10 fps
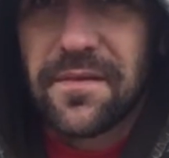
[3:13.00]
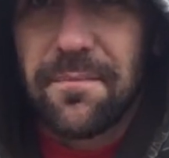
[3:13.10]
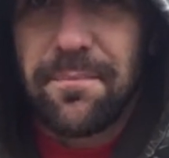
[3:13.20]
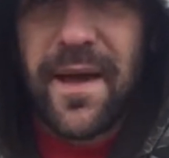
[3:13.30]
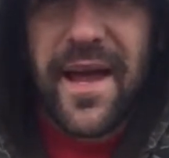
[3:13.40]

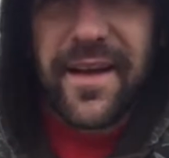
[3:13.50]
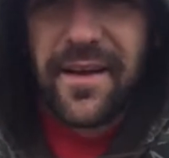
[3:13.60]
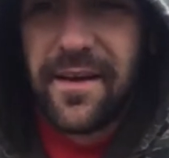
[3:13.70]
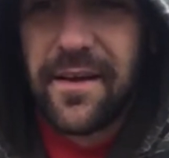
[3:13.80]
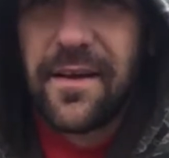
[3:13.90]
Big
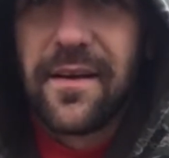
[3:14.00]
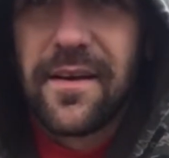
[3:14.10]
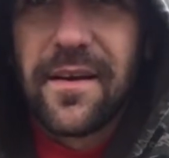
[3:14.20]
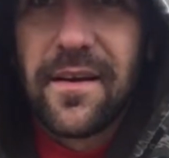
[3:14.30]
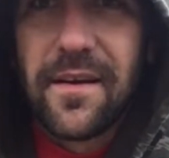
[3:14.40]

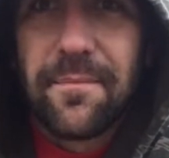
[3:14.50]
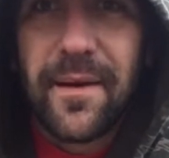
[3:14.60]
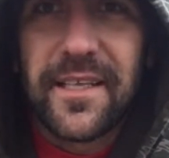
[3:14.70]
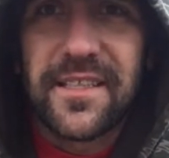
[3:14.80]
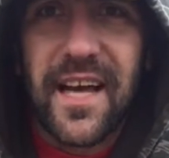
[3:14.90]

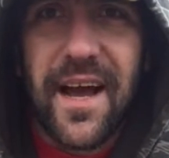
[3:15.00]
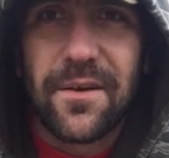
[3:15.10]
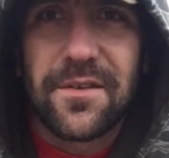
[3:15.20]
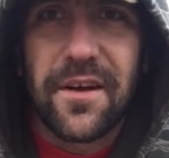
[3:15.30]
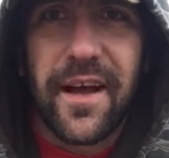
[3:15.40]

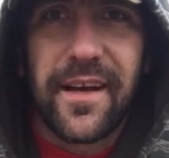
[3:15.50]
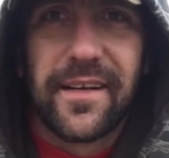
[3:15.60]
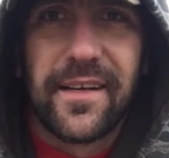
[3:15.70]
scales on it.